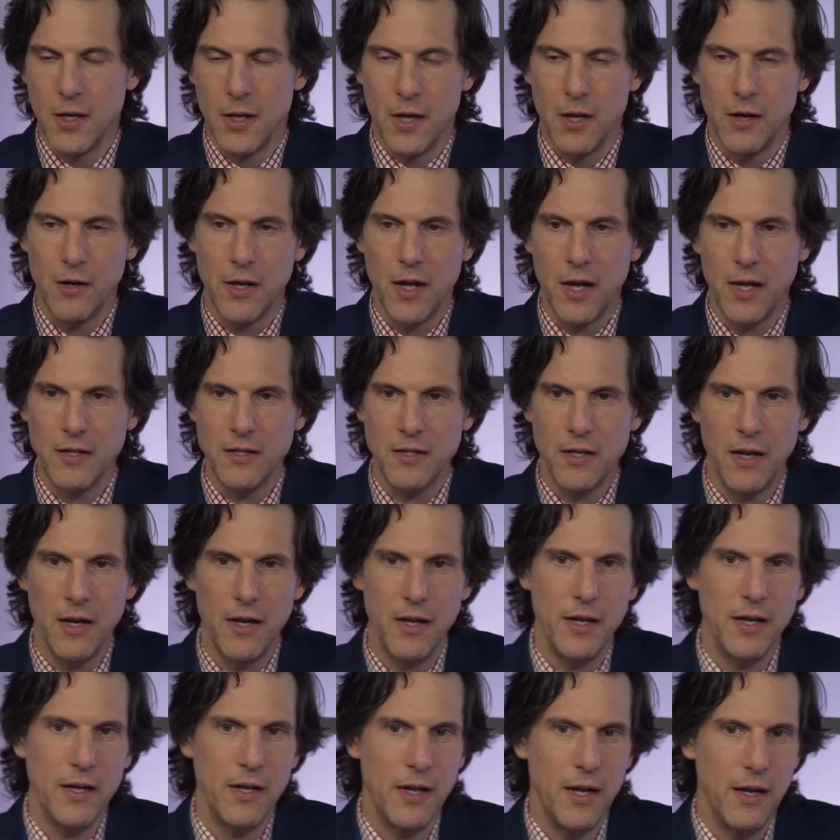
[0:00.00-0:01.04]
Okay, so
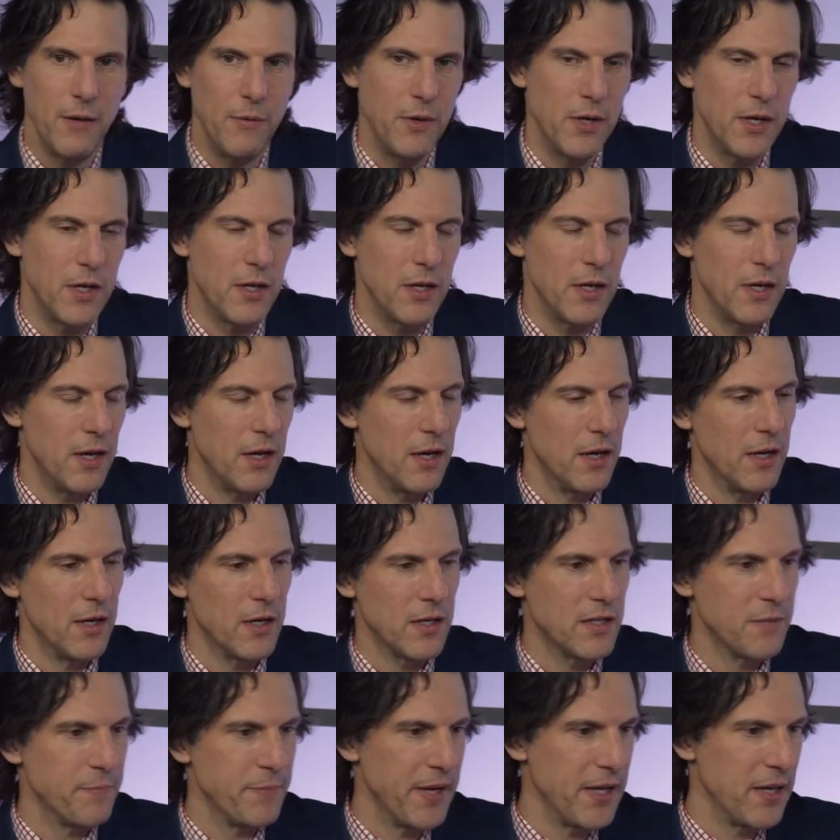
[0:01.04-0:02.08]
and I want to
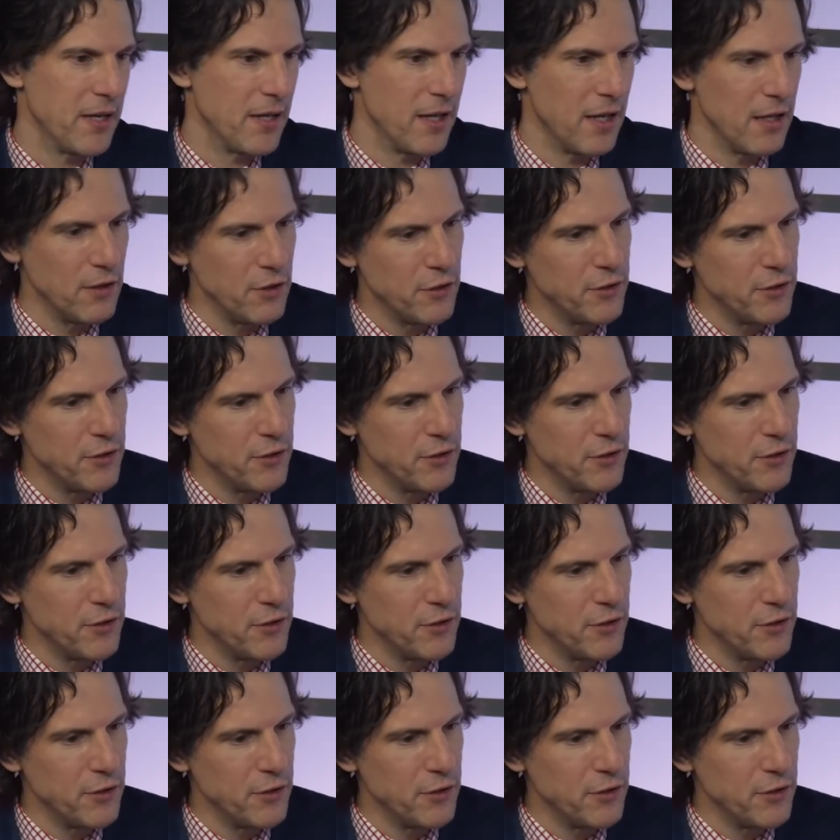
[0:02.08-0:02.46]
expand on that.